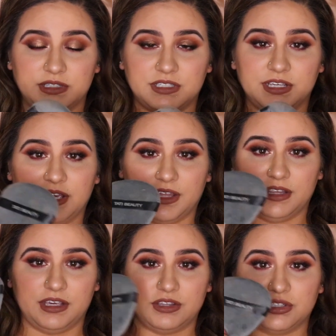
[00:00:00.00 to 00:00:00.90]
to get
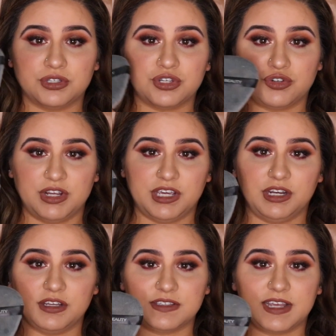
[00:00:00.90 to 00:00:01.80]
like the
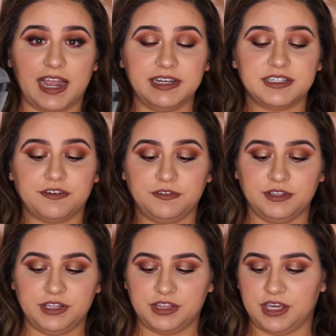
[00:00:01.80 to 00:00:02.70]
streakiness. I
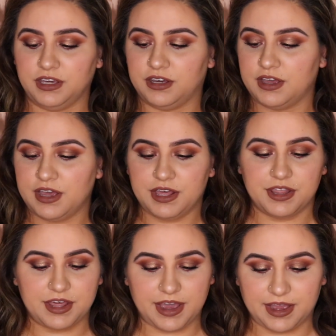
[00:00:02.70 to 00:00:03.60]
definitely think
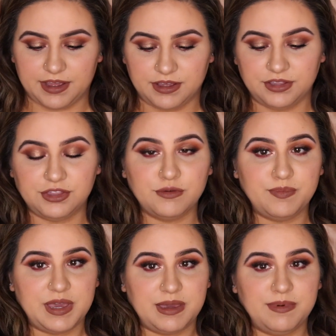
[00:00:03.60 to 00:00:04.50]
that the
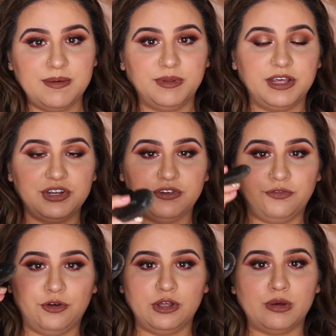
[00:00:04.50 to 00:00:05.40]
Baby
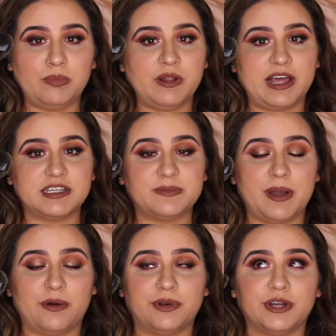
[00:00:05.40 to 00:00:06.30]
Blendiful applies
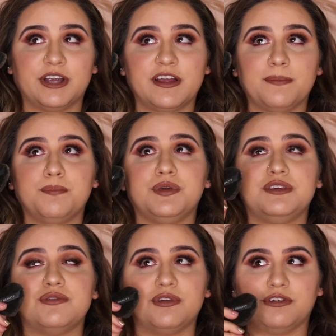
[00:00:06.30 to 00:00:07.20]
powder
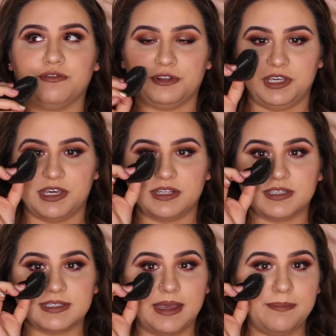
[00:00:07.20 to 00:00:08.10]
beautifully. It
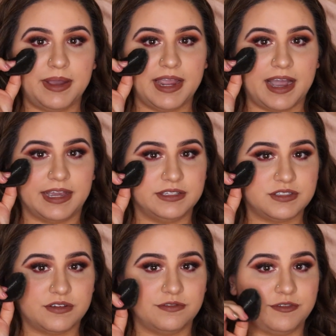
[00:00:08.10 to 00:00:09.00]
set my
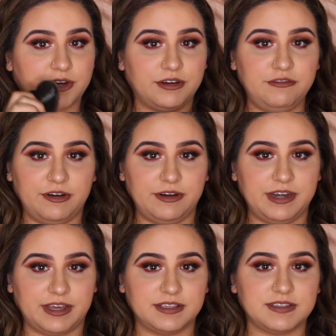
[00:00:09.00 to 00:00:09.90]
eyes very, very
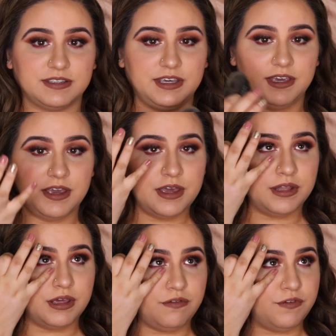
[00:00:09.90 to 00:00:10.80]
nicely.
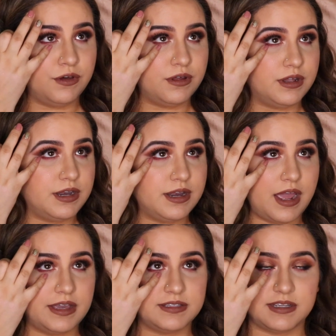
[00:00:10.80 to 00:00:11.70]
They feel
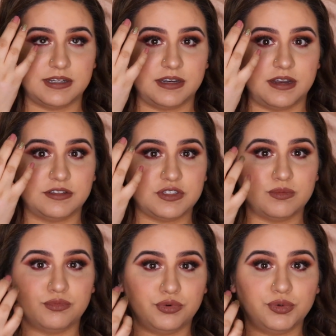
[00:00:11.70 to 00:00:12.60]
nice and
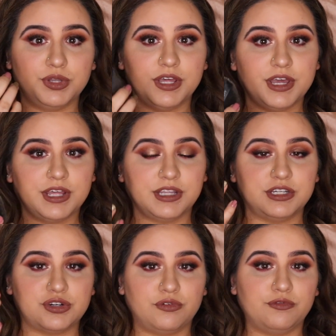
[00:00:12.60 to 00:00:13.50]
smooth. They
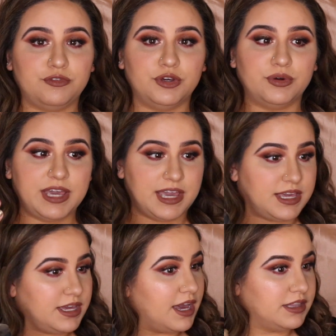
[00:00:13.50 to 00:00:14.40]
don't feel
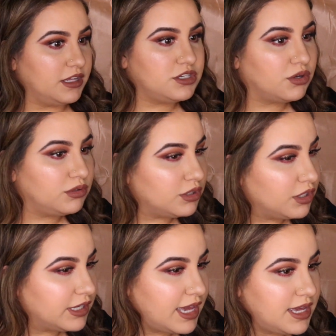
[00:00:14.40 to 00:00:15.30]
cakey, and they don't
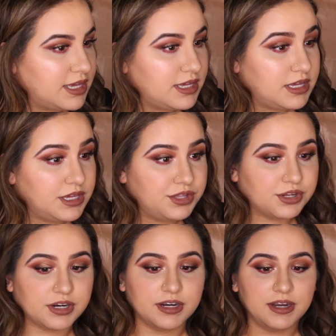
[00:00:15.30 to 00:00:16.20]
look cakey
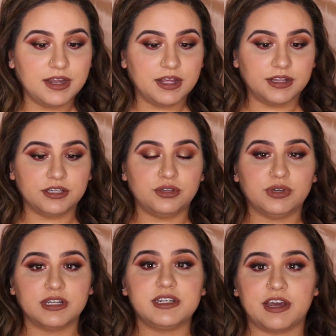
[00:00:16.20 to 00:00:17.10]
either. Like, you
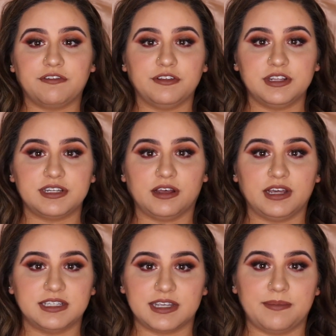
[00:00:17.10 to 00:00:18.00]
can definitely tell
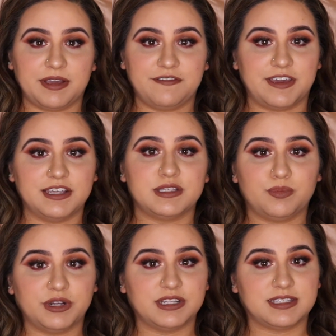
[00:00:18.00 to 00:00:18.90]
I set my face,
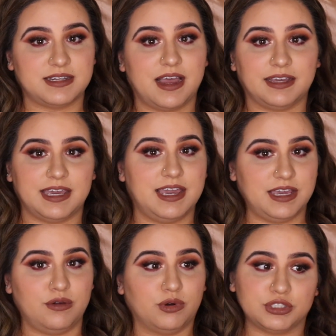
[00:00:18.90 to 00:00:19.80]
but it's not
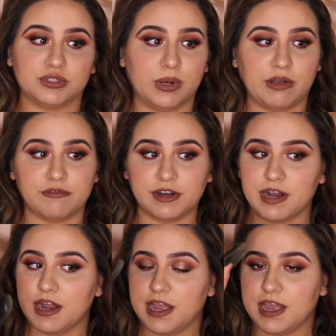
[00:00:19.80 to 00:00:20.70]
cakey
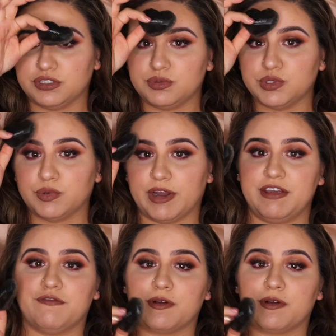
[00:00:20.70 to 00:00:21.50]
whatsoever. This was great